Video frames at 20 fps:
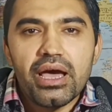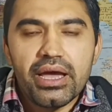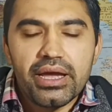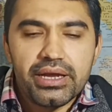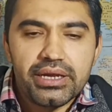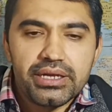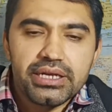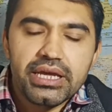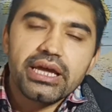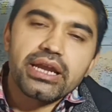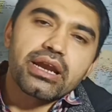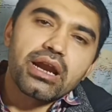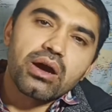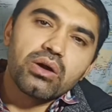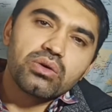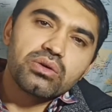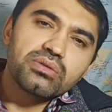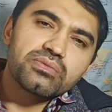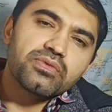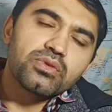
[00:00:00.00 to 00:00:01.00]
And
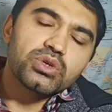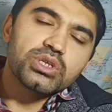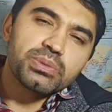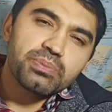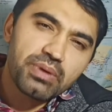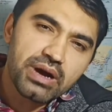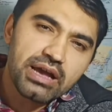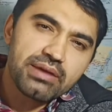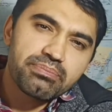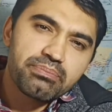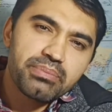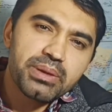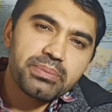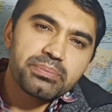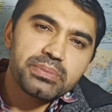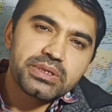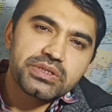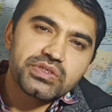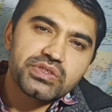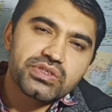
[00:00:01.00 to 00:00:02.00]
around 45
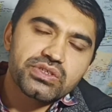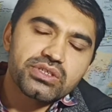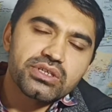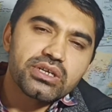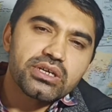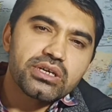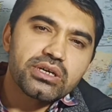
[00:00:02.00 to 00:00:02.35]
members